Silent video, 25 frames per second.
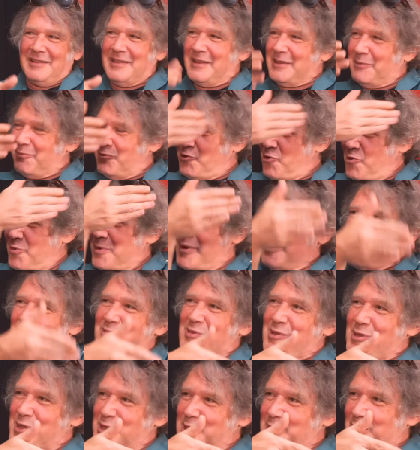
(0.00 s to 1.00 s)
The group gives
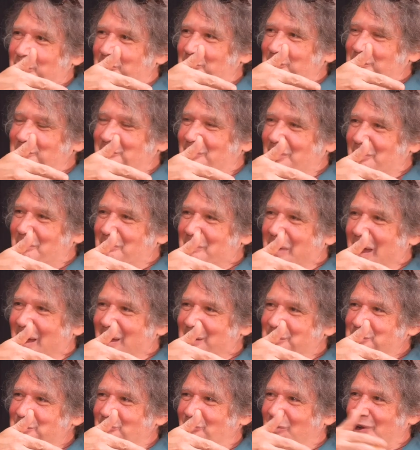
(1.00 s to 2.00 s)
me the sequence when I'm
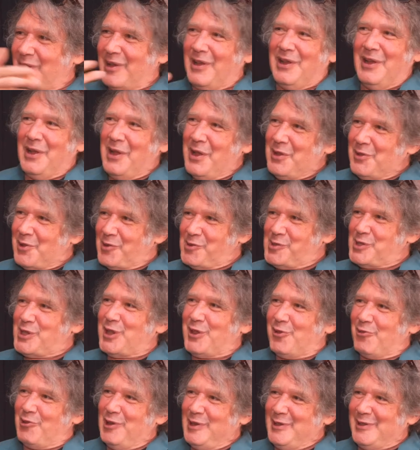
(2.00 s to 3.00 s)
mastering. Those
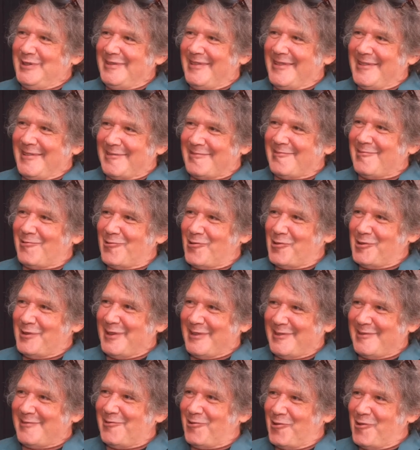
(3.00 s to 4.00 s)
three distor-
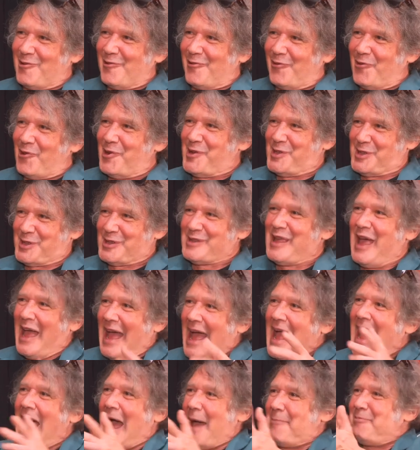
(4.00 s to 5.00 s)
distorted voices
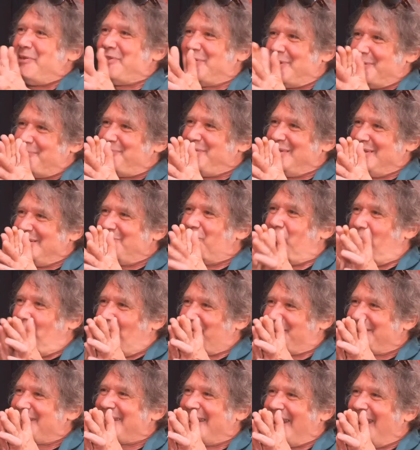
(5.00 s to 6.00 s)
happen to be
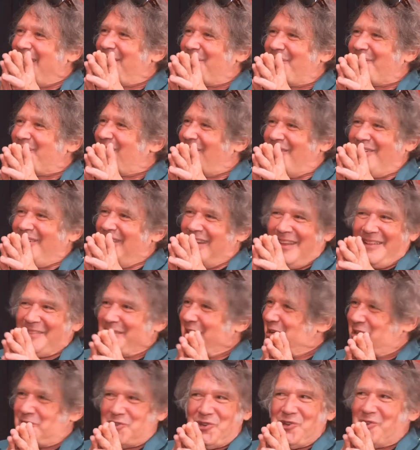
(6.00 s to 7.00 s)
all together. Mm-hmm.
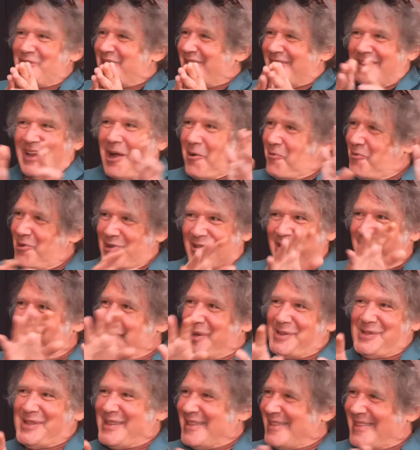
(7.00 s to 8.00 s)
They shouldn't. I wouldn't have
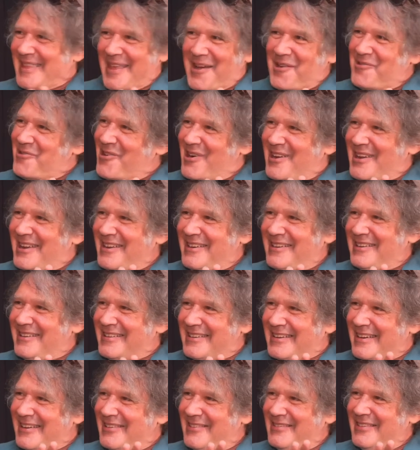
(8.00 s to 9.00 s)
mixed it that way. You
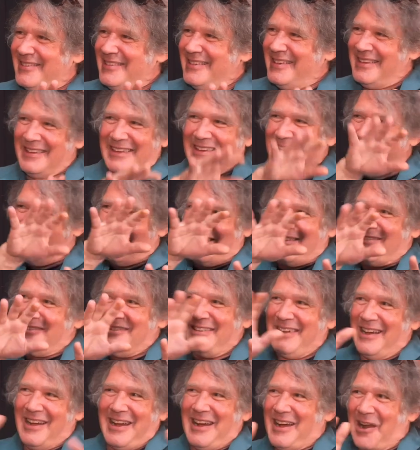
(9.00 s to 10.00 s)
know, mm-hmm. you know.
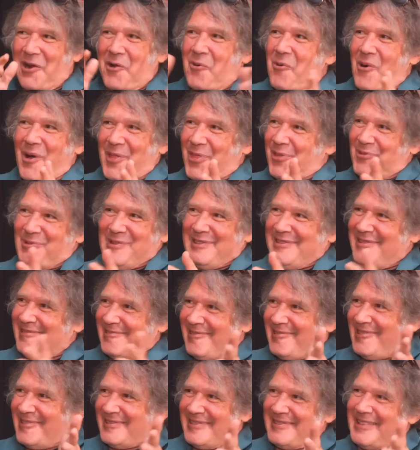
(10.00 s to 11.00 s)
I don't want three
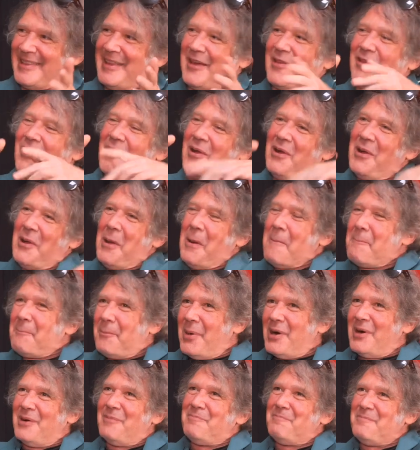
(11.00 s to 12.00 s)
songs together.
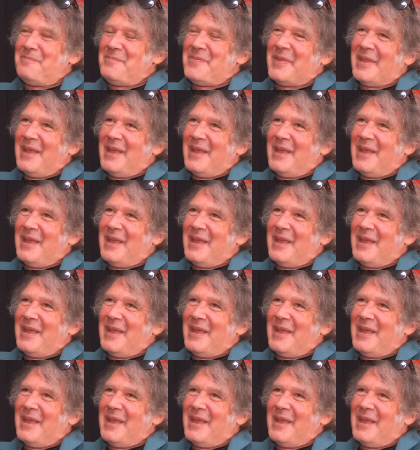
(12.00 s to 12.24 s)
But